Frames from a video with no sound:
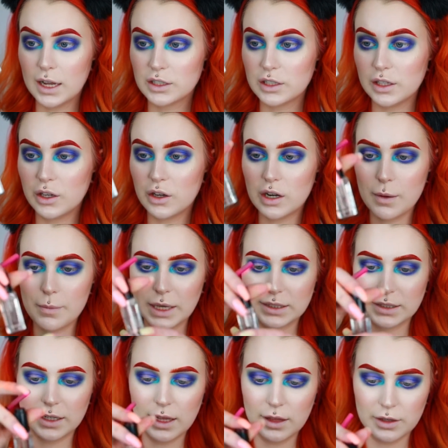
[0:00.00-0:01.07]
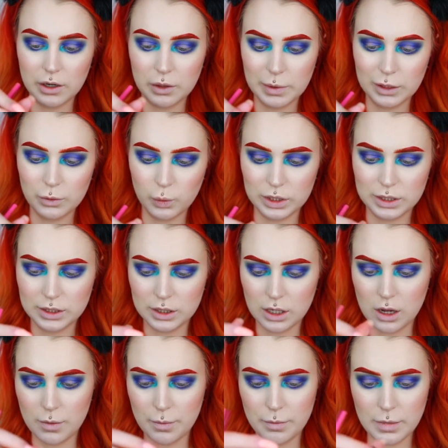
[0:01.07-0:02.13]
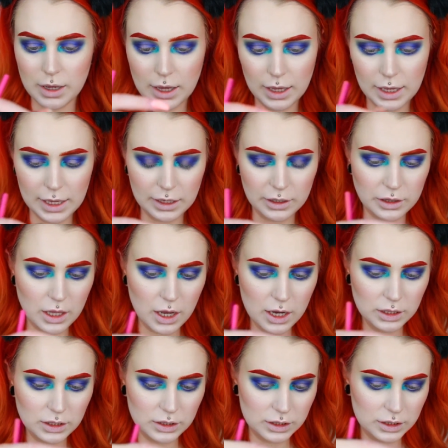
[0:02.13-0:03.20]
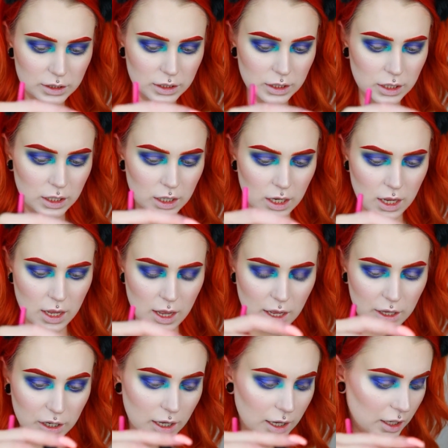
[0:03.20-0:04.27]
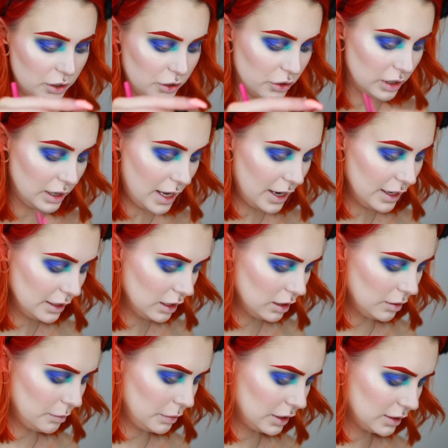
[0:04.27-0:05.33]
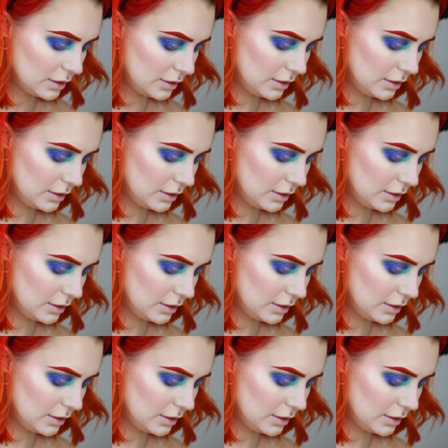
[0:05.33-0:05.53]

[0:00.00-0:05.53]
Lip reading: Actually gonna mix it a little bit with some Inglot Gel Liner because